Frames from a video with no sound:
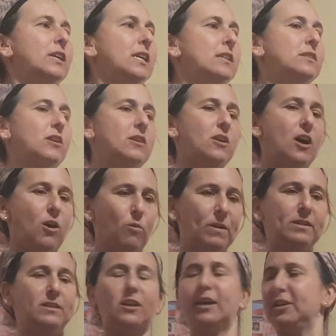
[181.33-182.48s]
is, I want
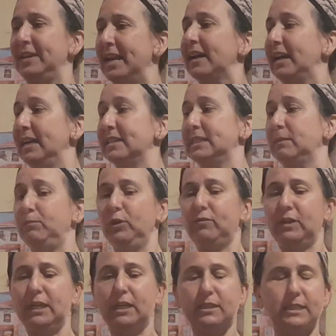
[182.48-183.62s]
to, like Nachlia said
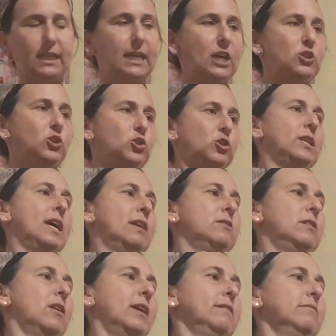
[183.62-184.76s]
beautifully, to get you to the end
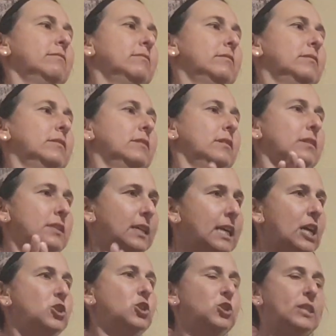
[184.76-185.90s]
line. To
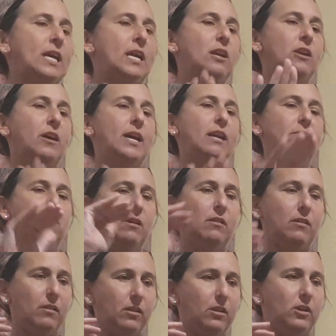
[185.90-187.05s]
get you to the end line,
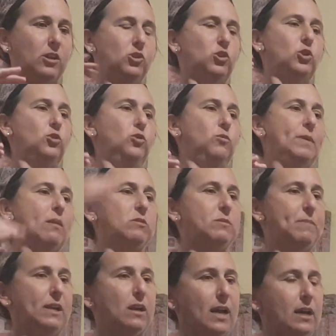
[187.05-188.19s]
to be able to
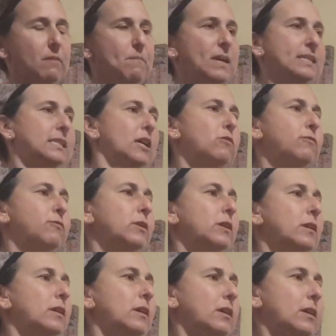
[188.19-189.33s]
be like myself,
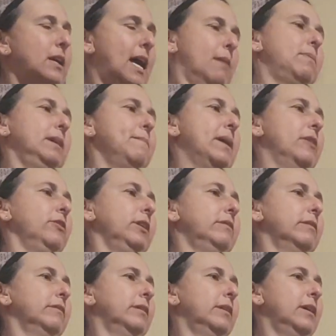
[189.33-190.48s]
happily married.
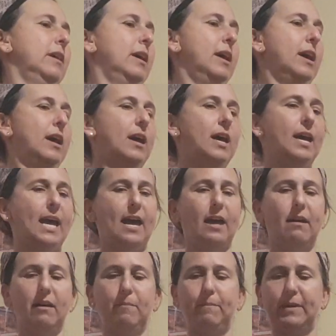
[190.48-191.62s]
Okay,
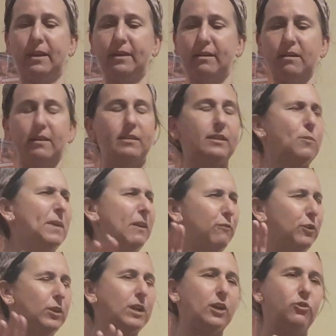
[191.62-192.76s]
but there'll be a
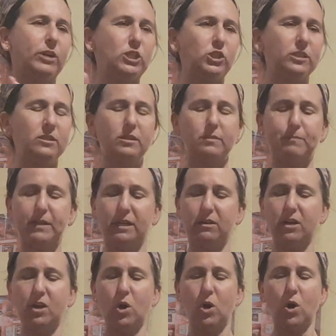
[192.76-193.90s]
few digressions,
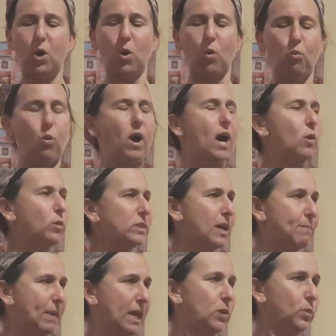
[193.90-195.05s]
but why was
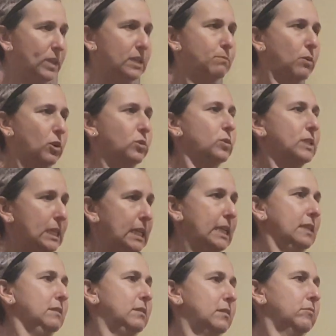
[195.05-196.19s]
I playing with these bottles and
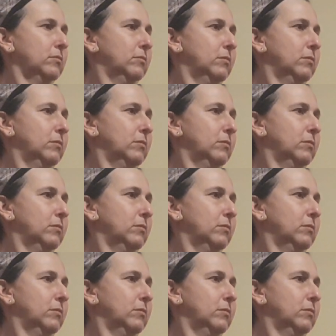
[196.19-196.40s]
lids?